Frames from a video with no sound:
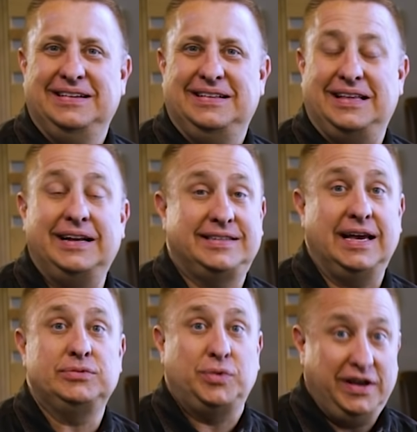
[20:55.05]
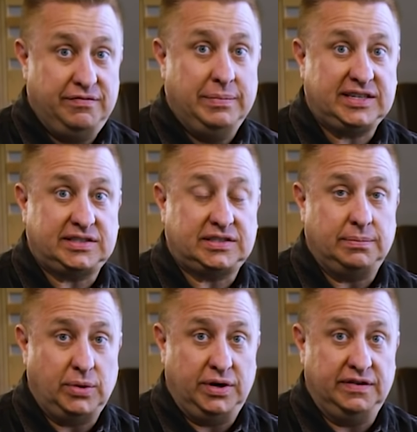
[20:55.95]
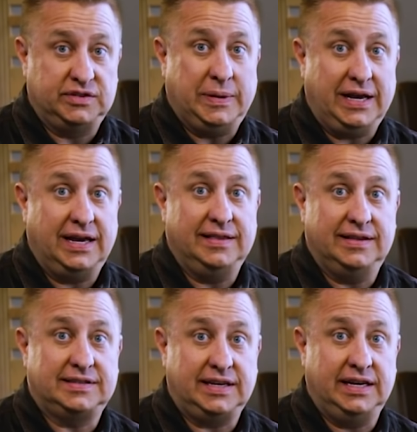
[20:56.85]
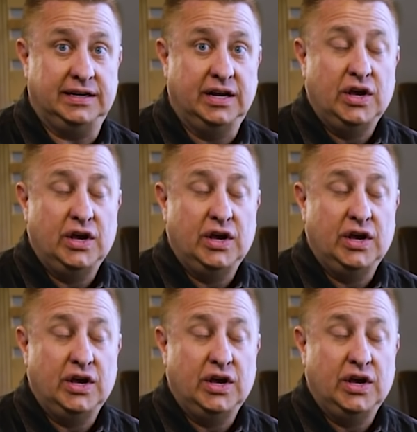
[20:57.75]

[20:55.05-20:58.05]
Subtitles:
A lot of times we have mixed motives behind the scene.